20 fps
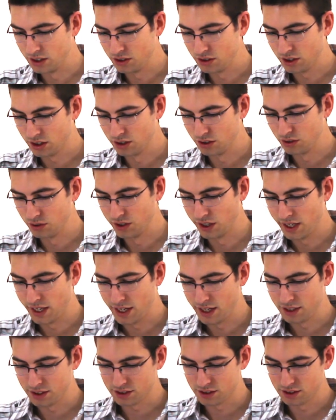You can do
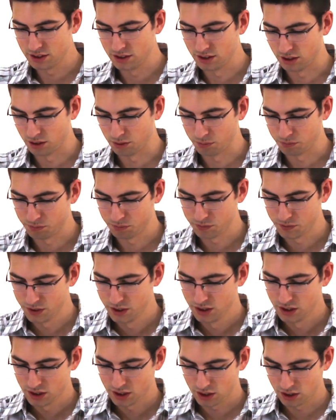that.
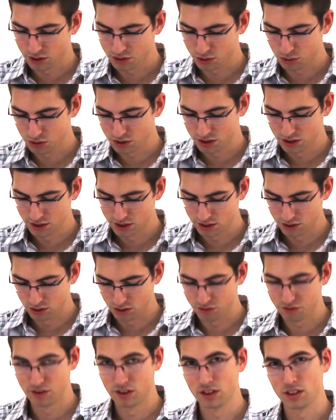Got all sorts of neat little
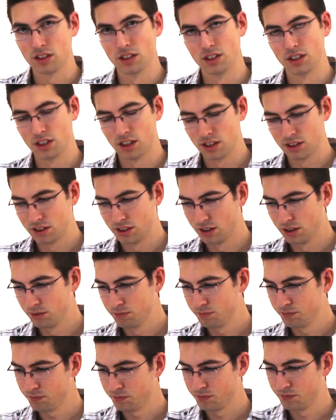functions on here.
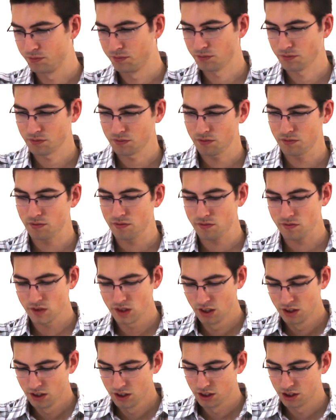
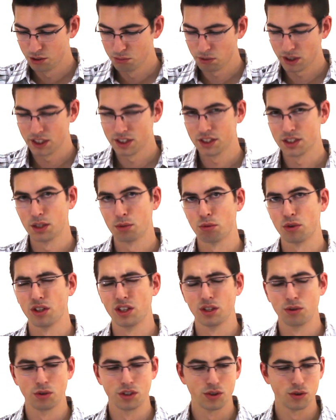You can buy this
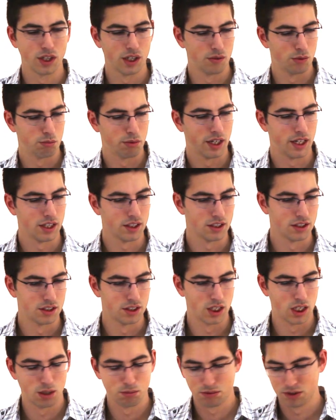separately. We do have a package
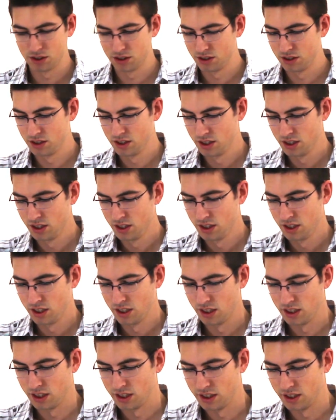option,
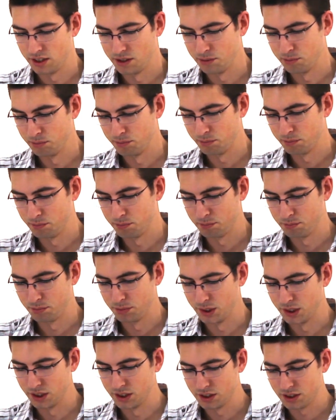
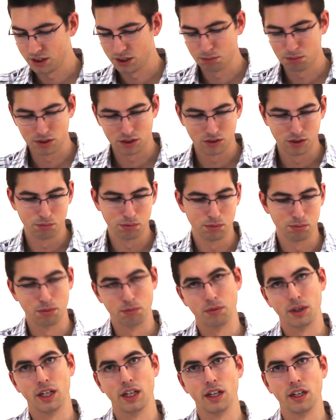but typically people
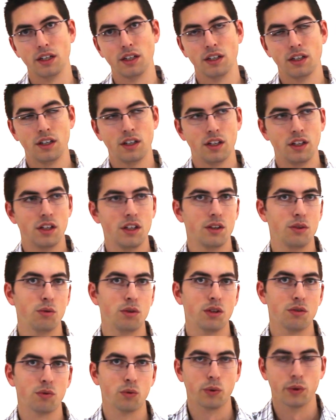buy
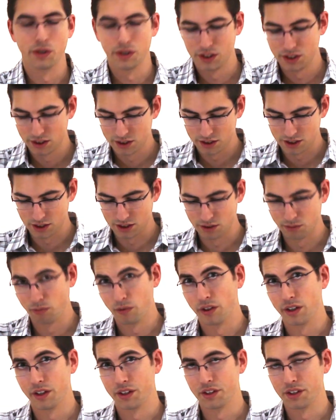3 or 4 of these and then
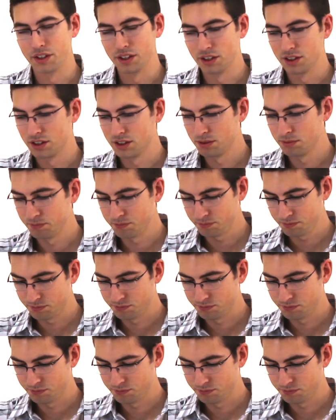1 of these.